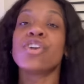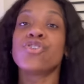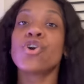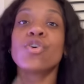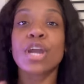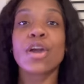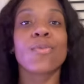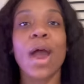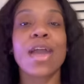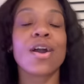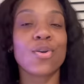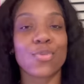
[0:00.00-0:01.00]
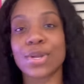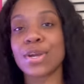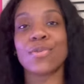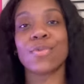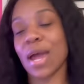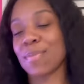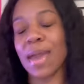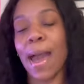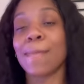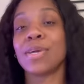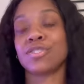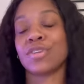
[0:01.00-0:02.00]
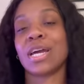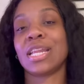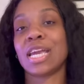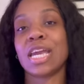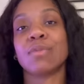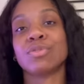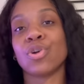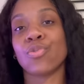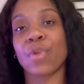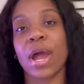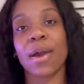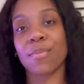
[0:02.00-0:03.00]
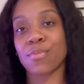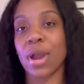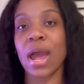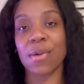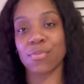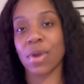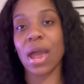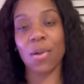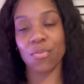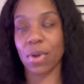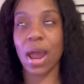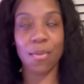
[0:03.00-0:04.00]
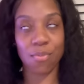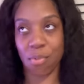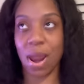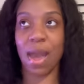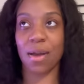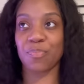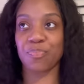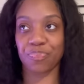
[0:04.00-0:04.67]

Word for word: You can write a real rap, y'all. I've been trying to get him to rap, rap, rap, rap, rap.